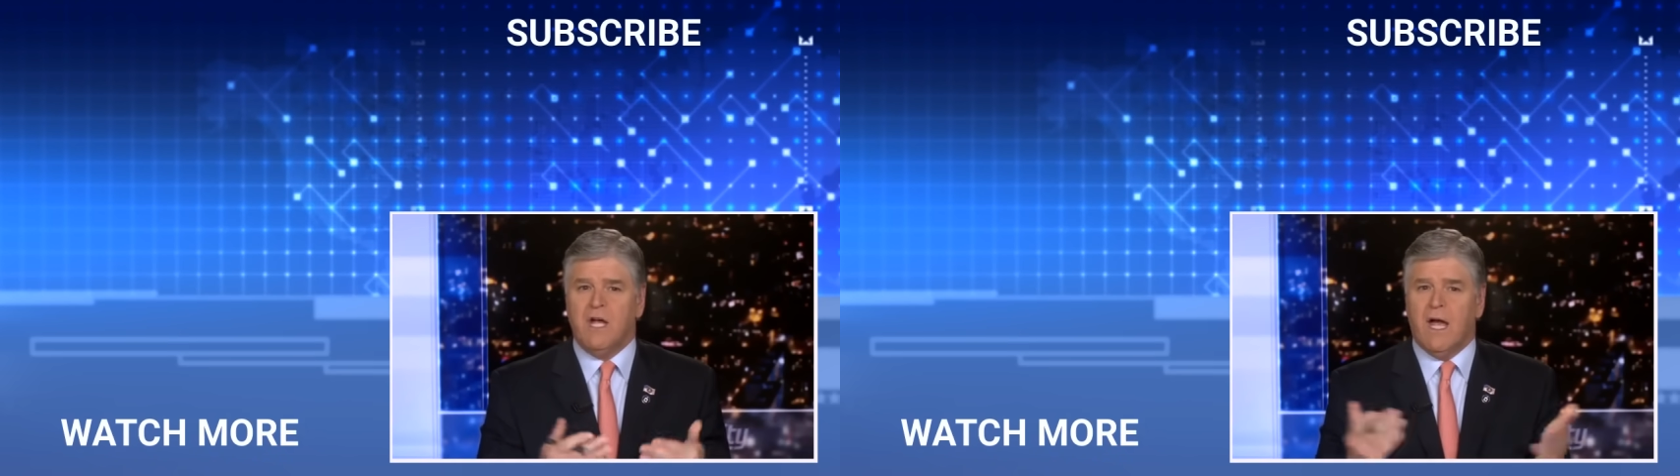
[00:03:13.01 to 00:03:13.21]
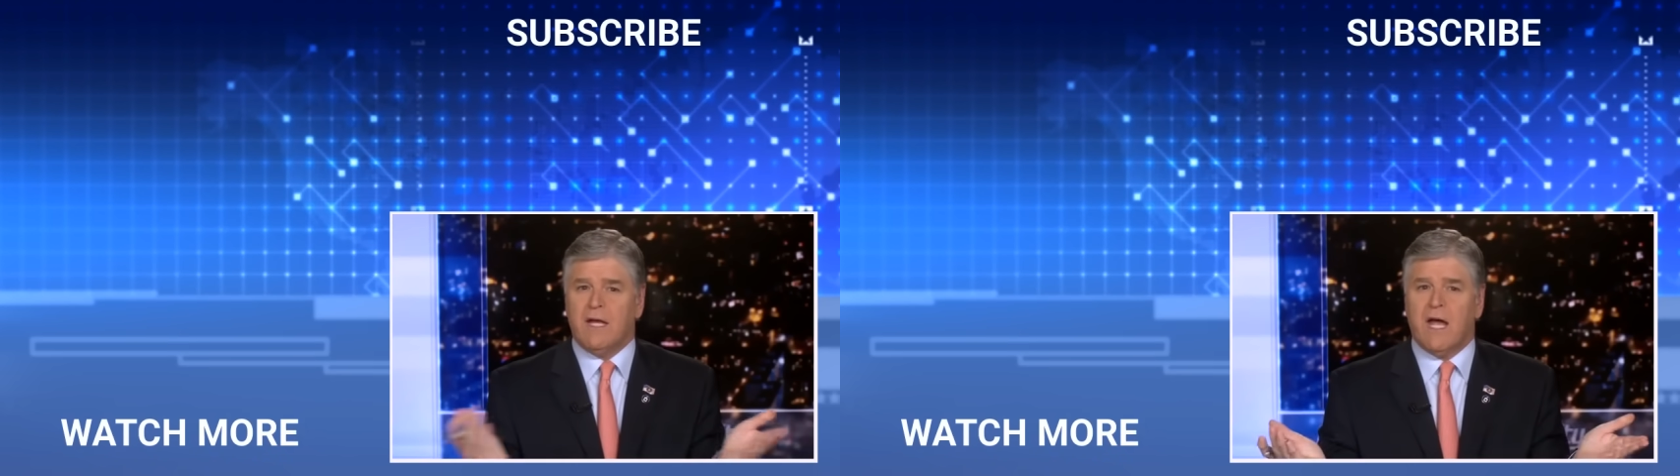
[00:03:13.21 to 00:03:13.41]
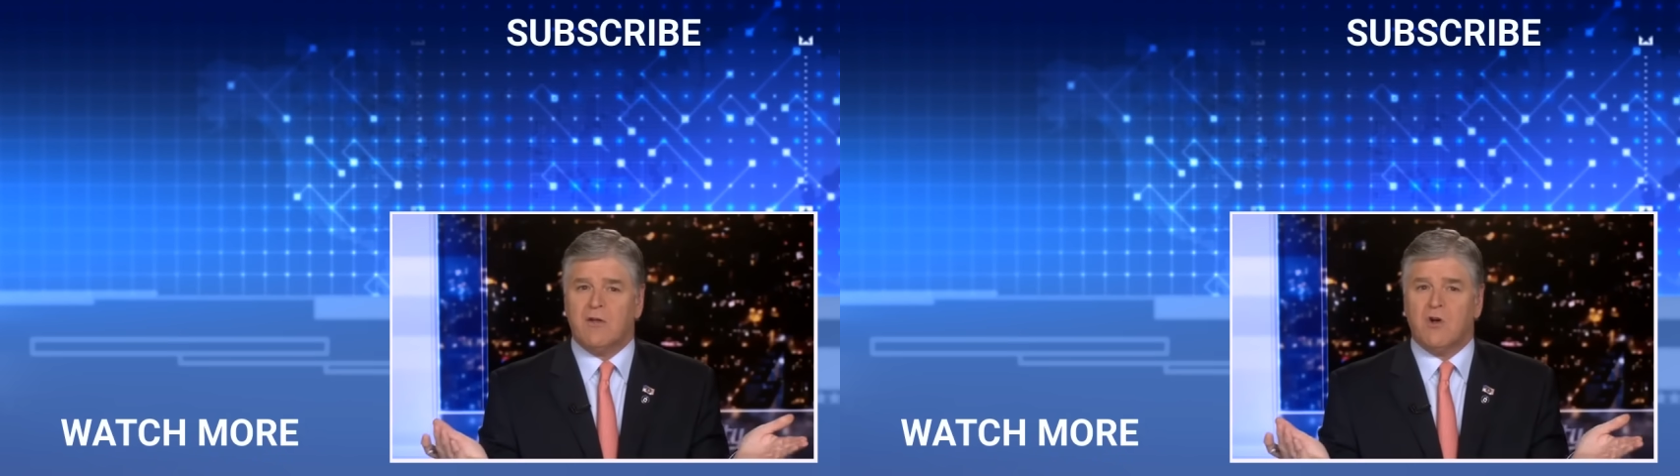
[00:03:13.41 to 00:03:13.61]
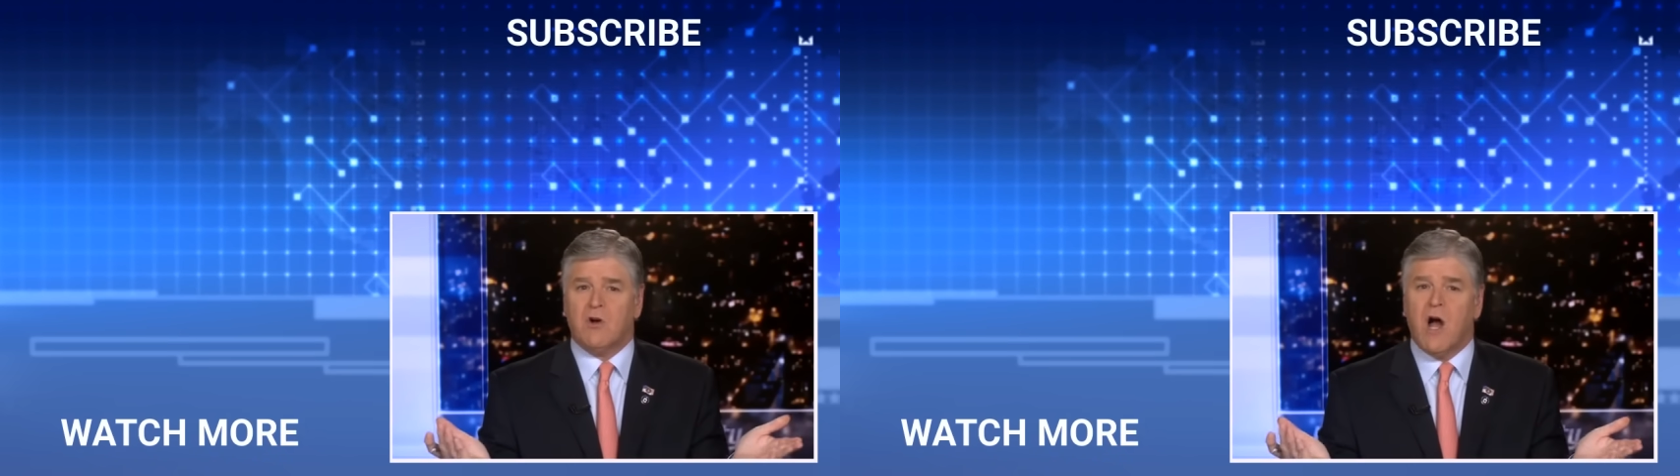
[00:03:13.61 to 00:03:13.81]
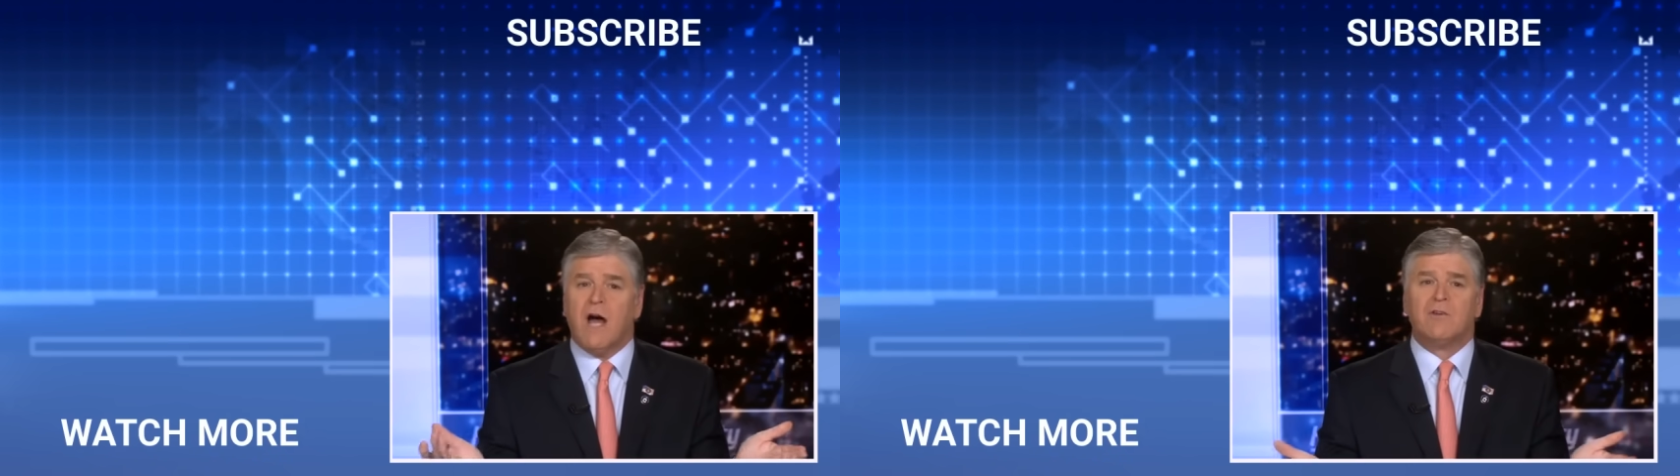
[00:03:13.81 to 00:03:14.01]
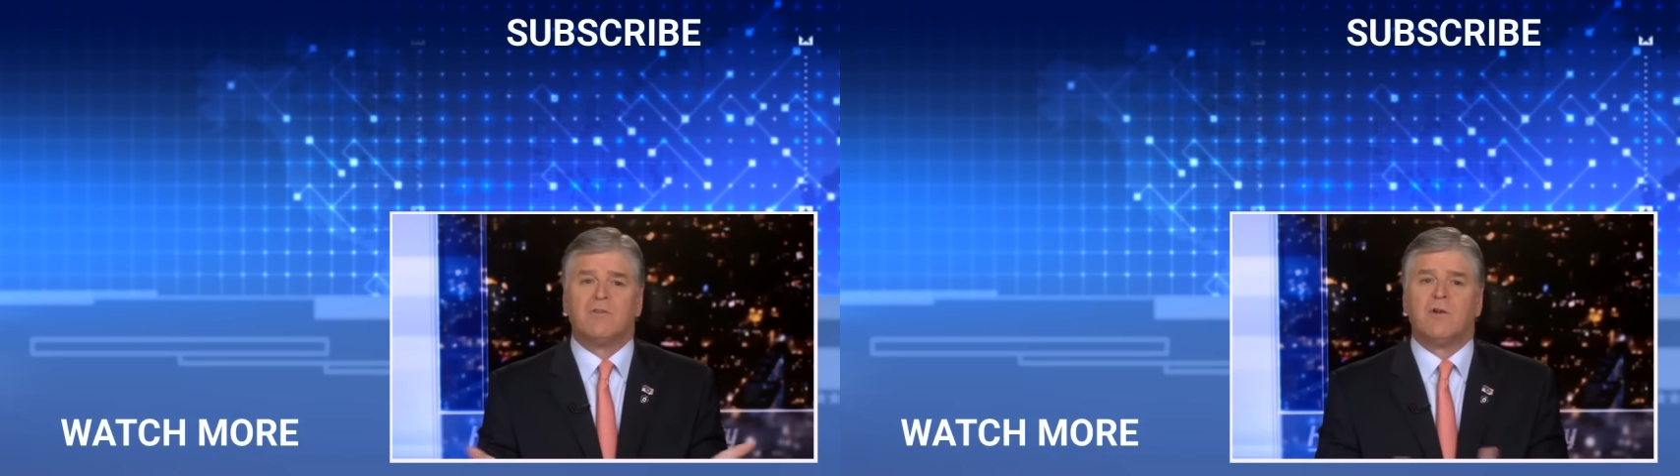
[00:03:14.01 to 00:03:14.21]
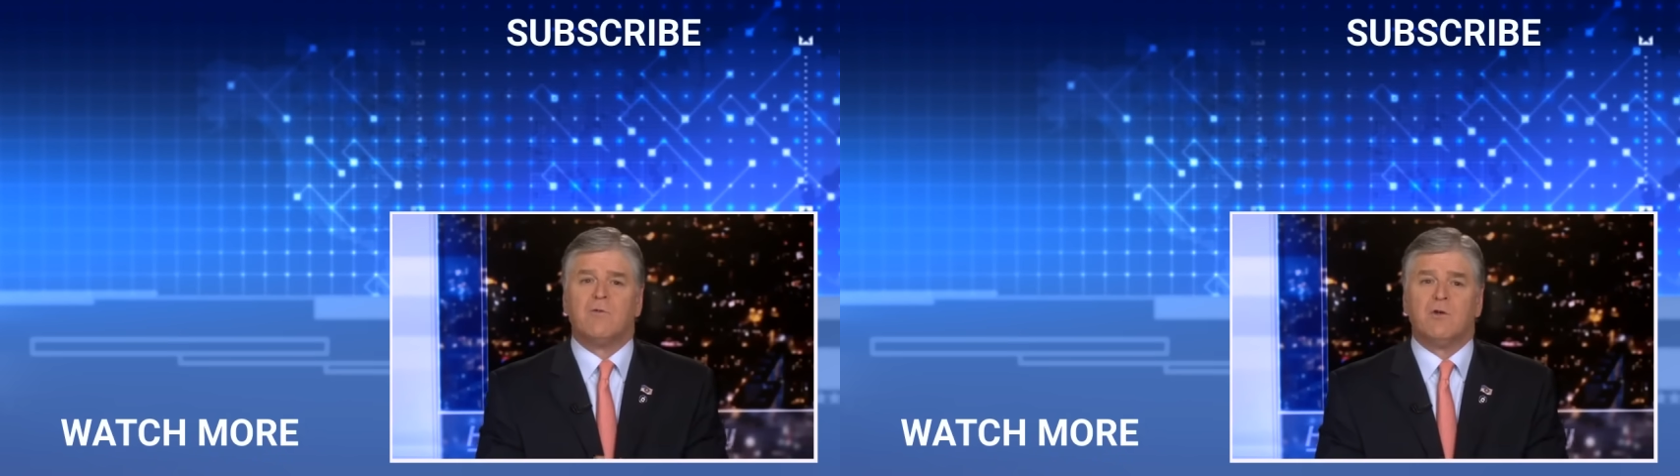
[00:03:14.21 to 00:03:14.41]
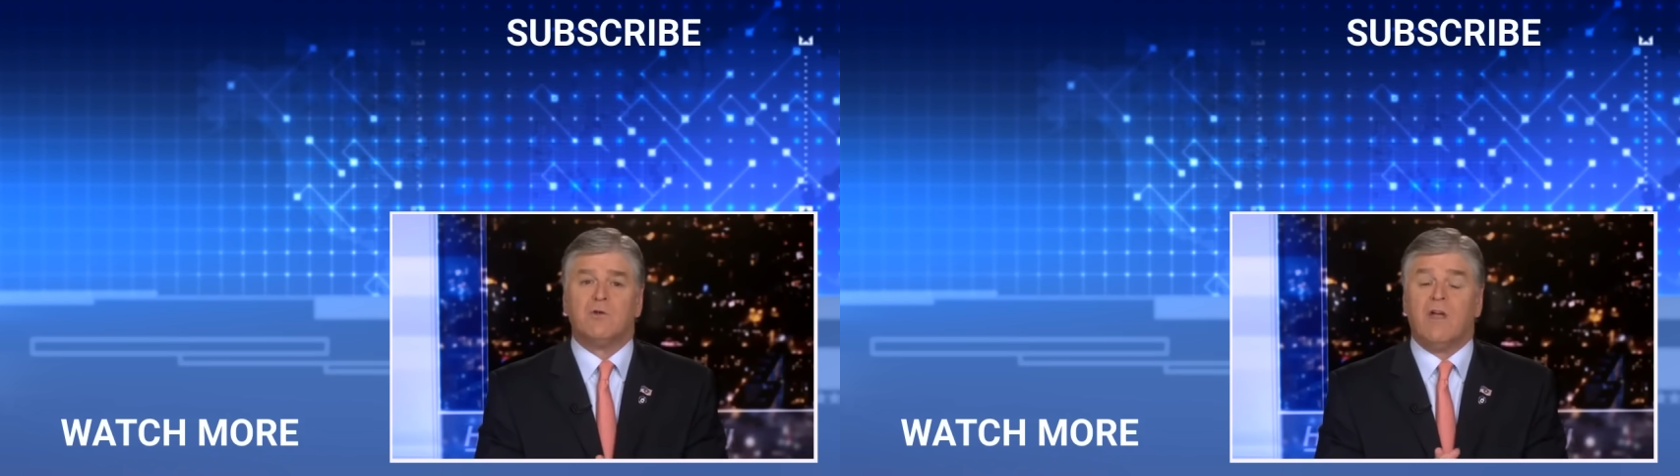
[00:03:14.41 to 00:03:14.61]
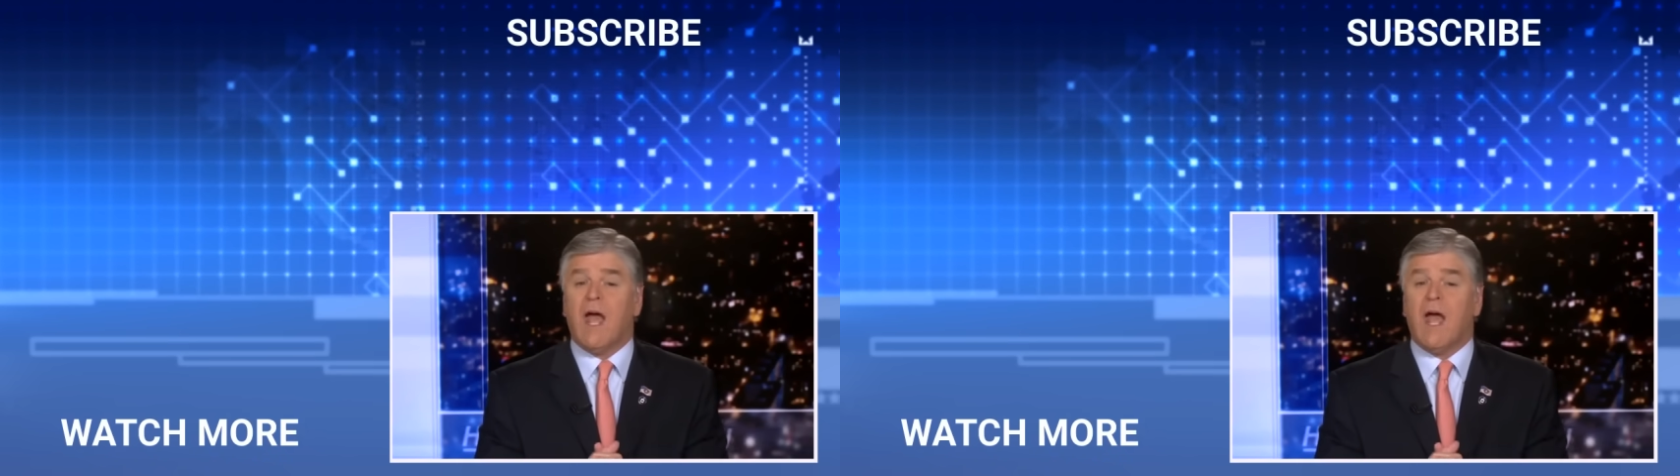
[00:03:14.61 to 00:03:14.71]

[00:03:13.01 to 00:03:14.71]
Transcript: and catch our hottest interviews